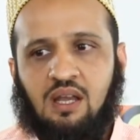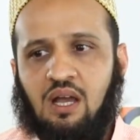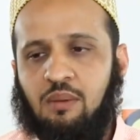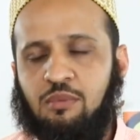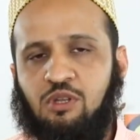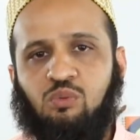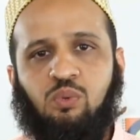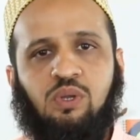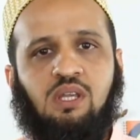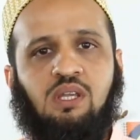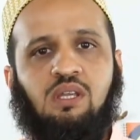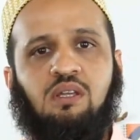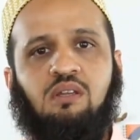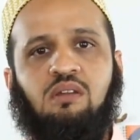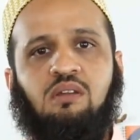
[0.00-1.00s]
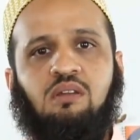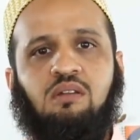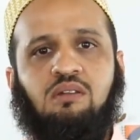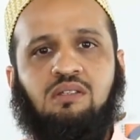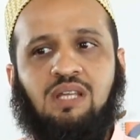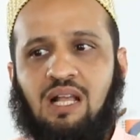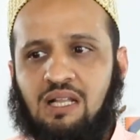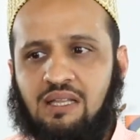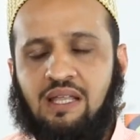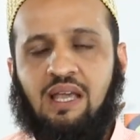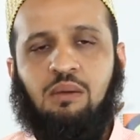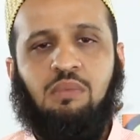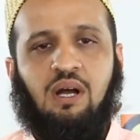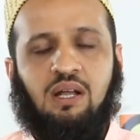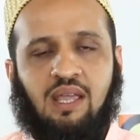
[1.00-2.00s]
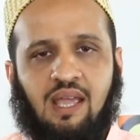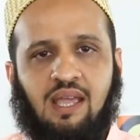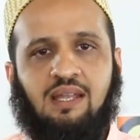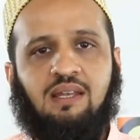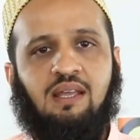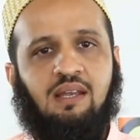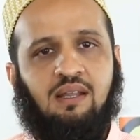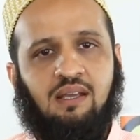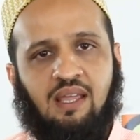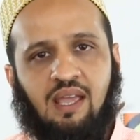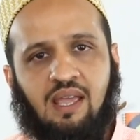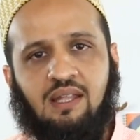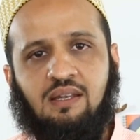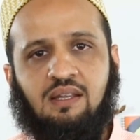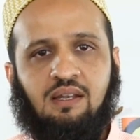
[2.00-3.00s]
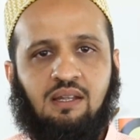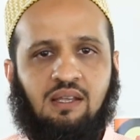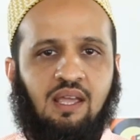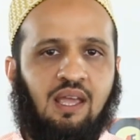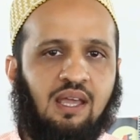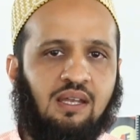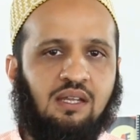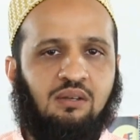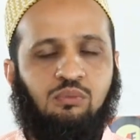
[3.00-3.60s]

I mean, we tell them again and again and again,